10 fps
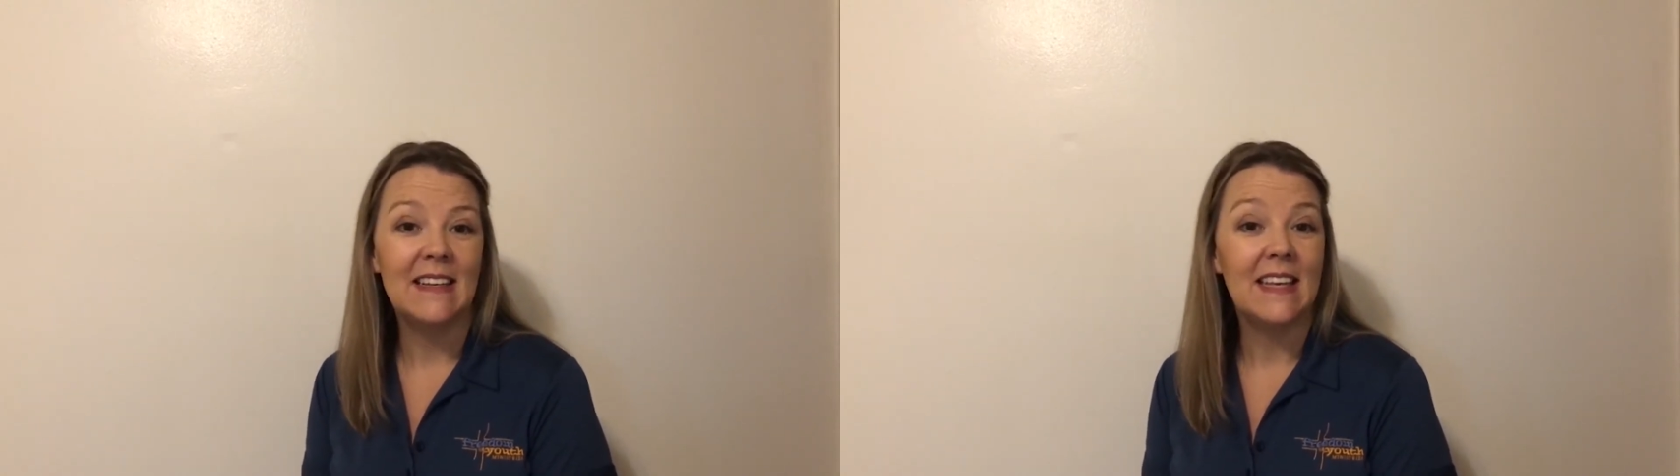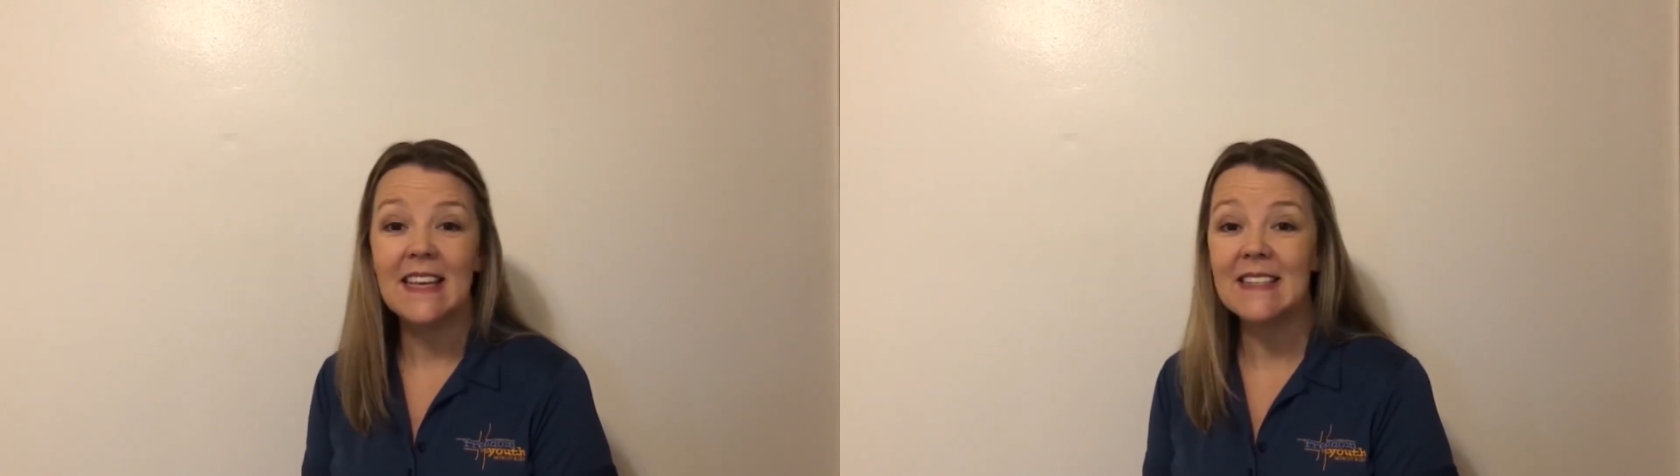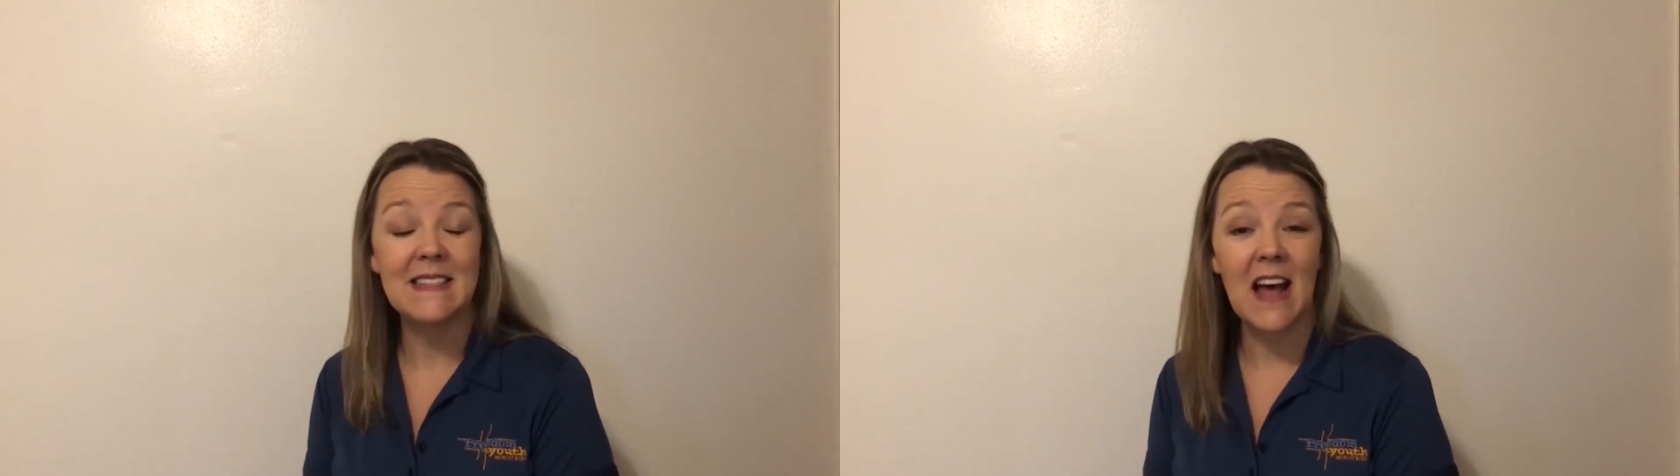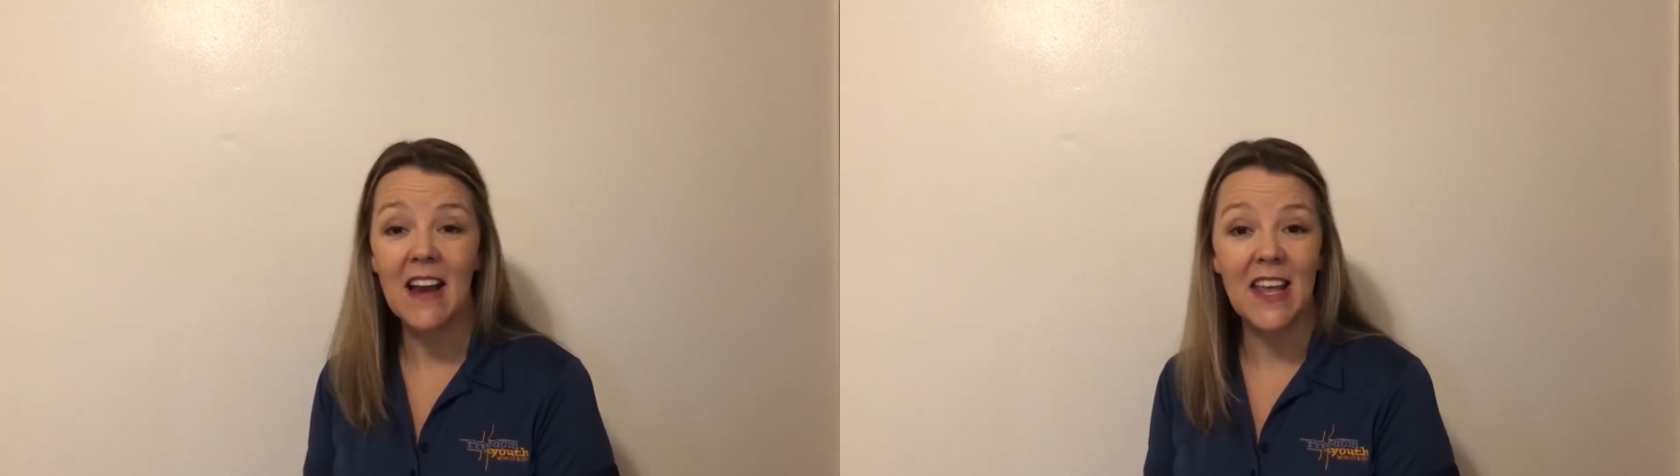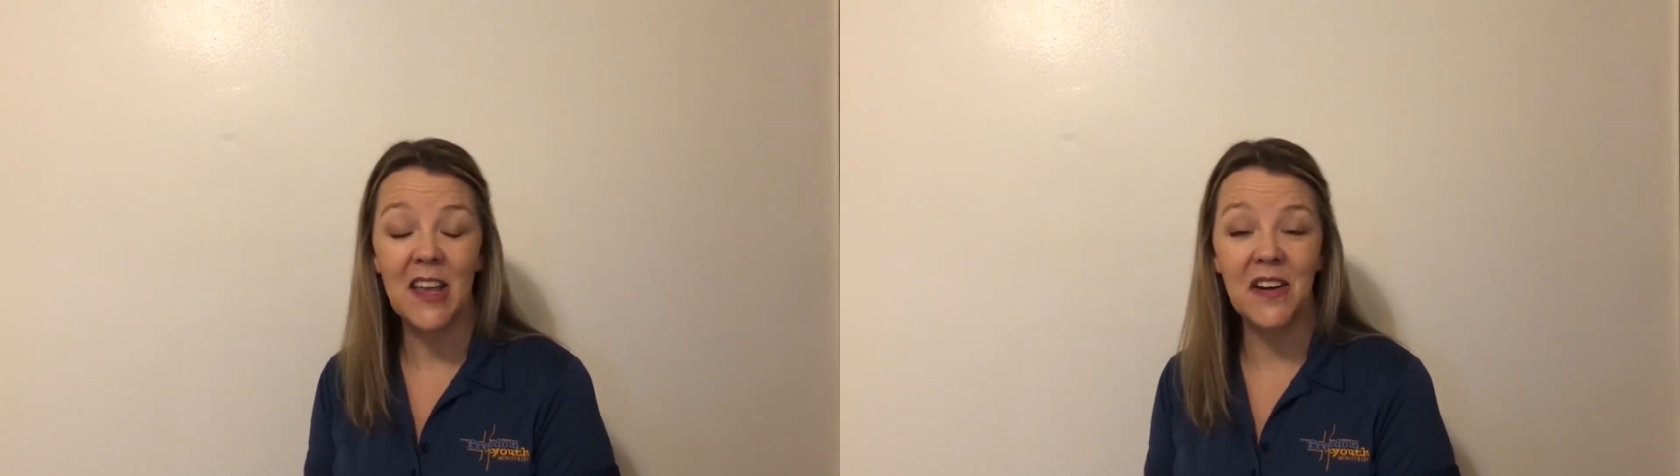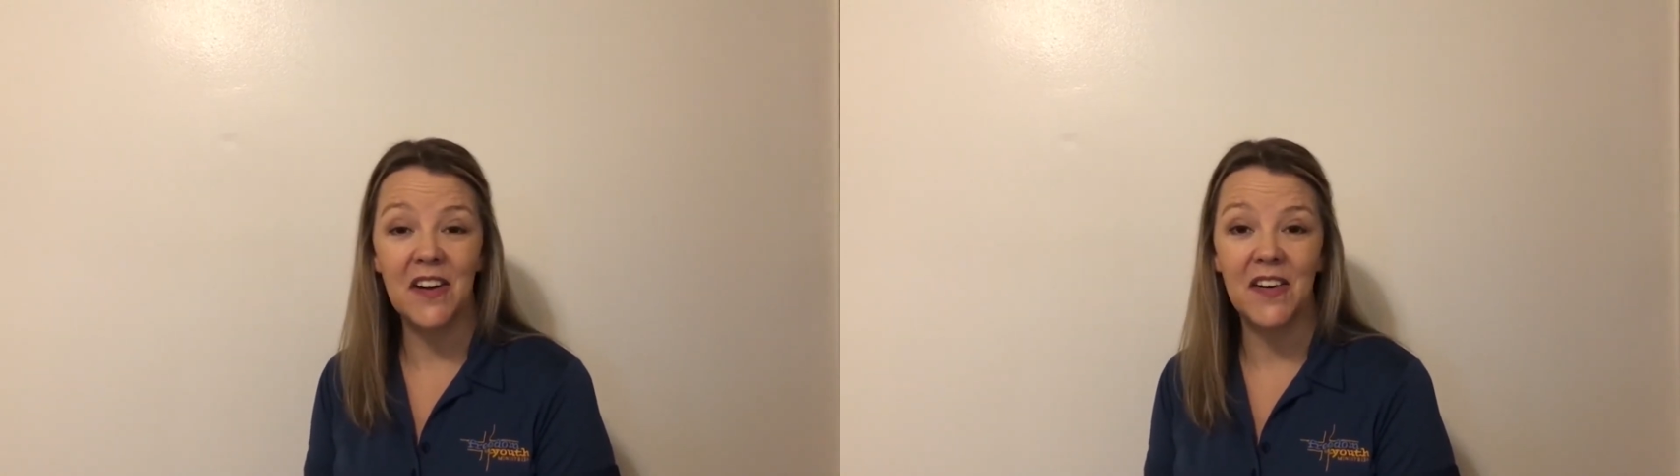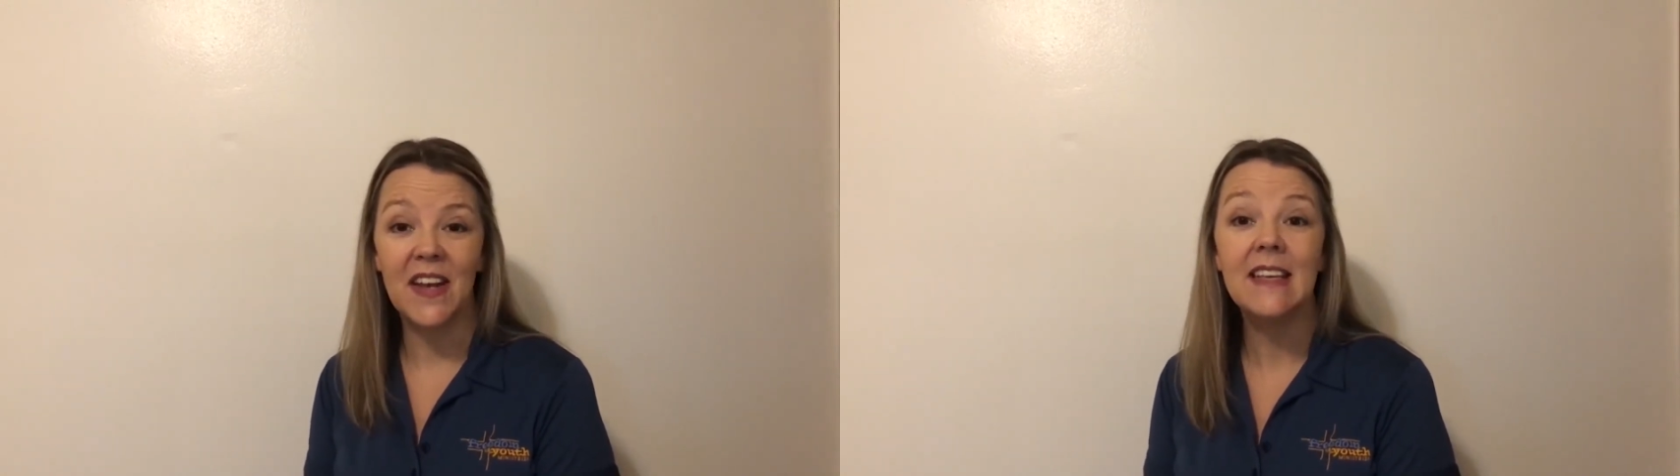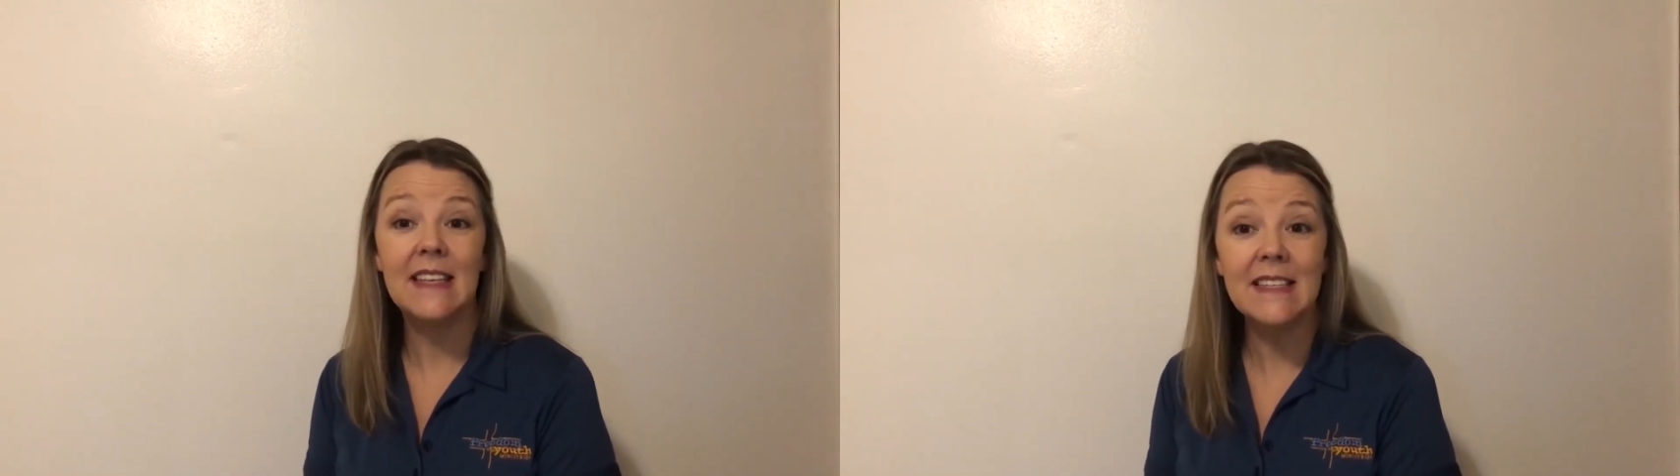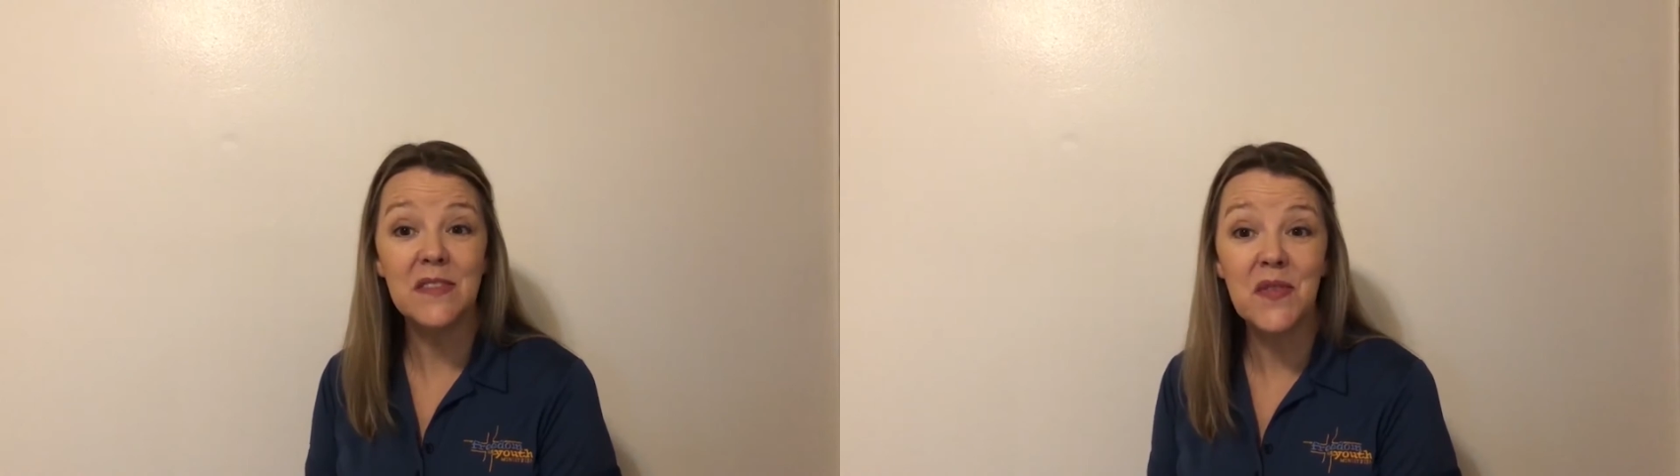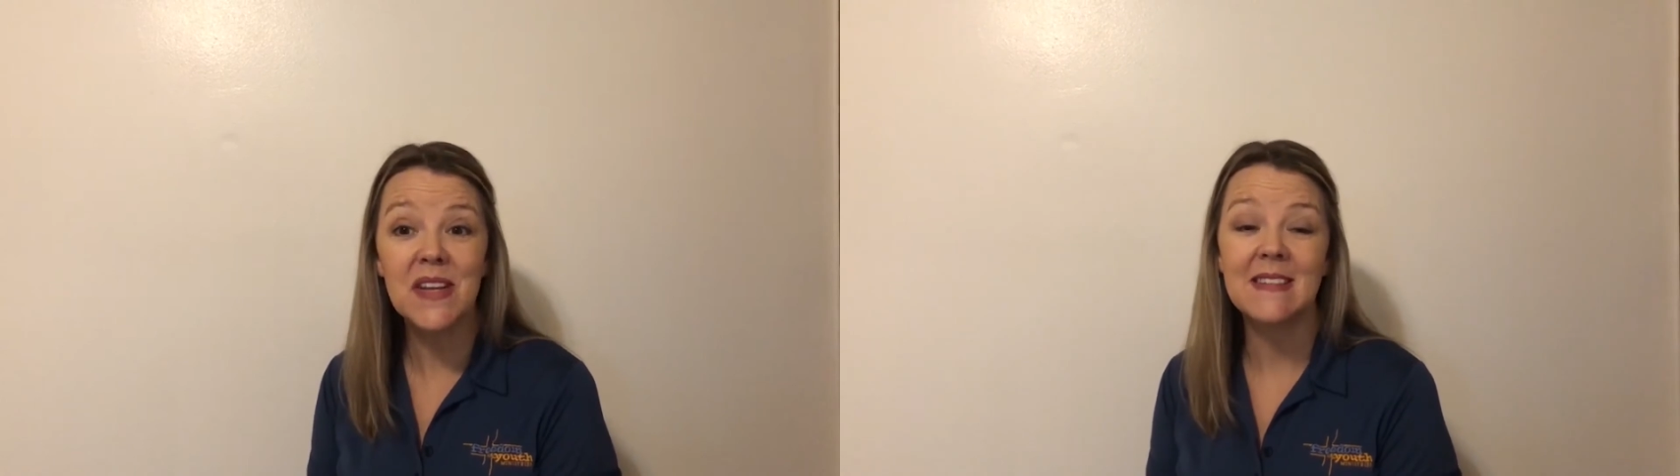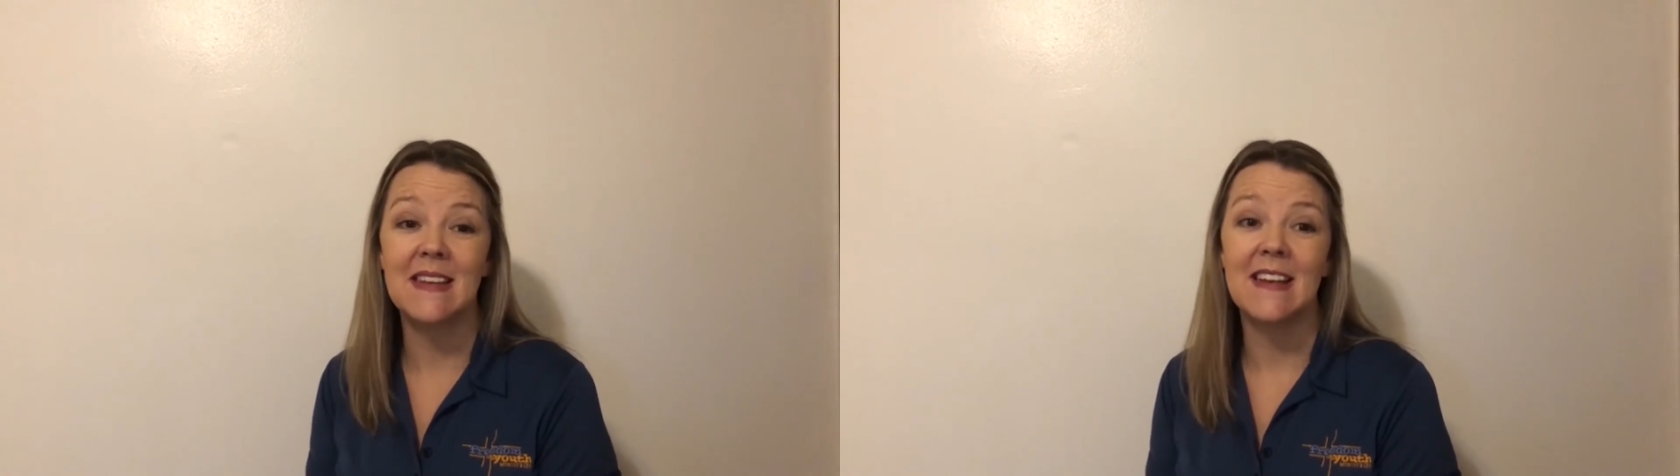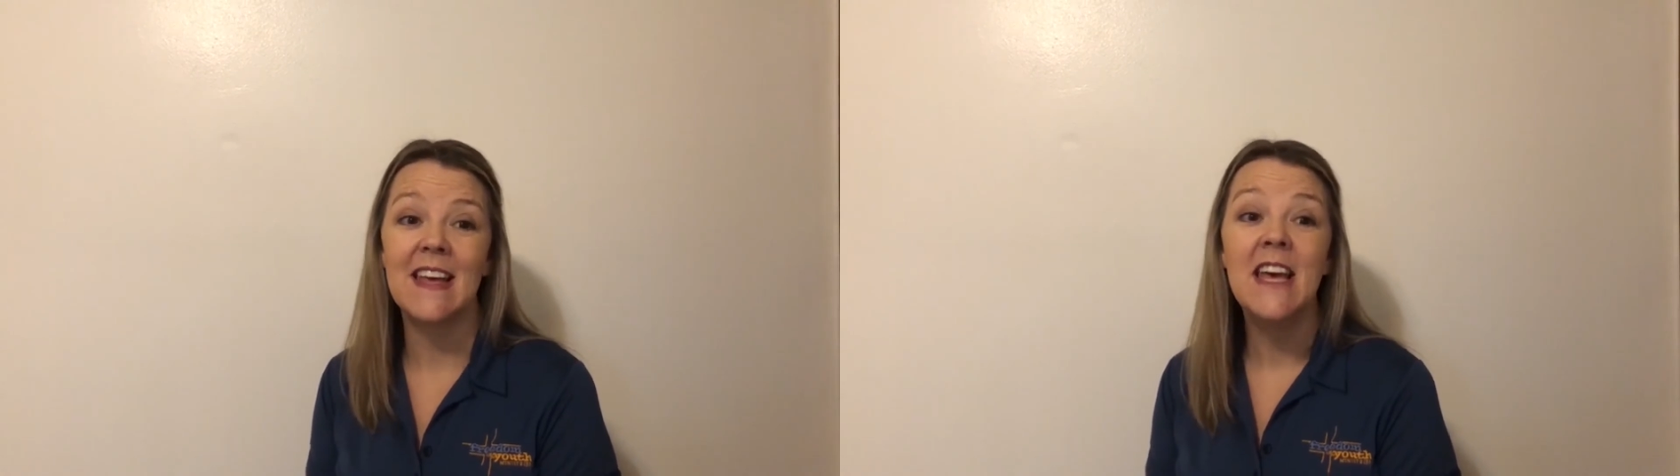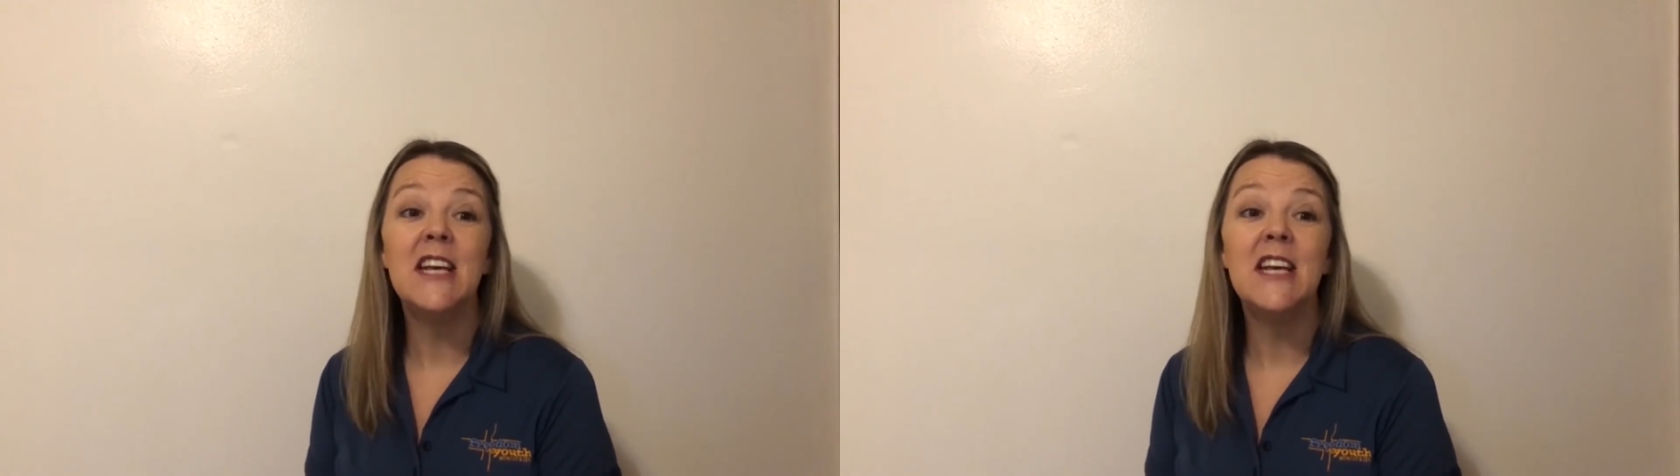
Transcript: he is not here. He is risen.